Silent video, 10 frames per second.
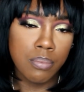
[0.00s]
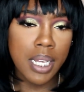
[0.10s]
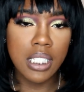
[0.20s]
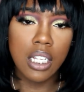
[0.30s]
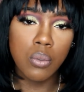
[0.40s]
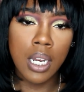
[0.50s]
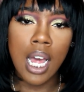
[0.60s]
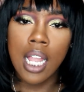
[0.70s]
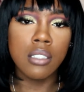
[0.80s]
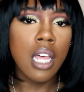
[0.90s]
basically
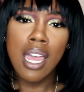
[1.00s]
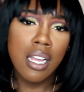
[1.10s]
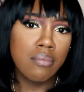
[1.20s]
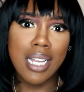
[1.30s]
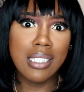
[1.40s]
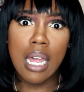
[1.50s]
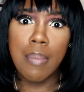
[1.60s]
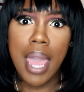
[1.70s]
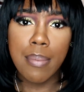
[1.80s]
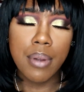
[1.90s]
$20. That's not
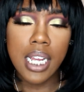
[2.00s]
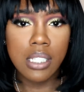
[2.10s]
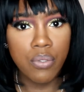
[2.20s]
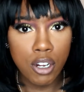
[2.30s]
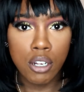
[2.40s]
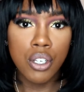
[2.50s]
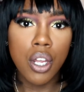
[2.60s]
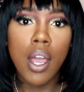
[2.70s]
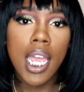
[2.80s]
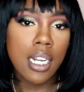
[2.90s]
a bad price for, you
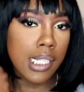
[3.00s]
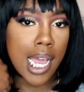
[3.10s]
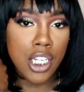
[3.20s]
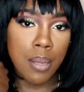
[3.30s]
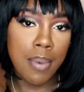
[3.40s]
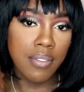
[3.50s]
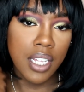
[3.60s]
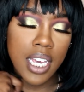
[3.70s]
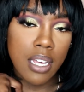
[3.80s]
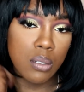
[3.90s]
know, Anastasia
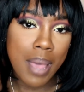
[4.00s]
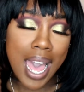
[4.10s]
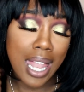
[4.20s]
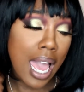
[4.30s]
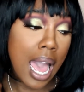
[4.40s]
Beverly Hills palette.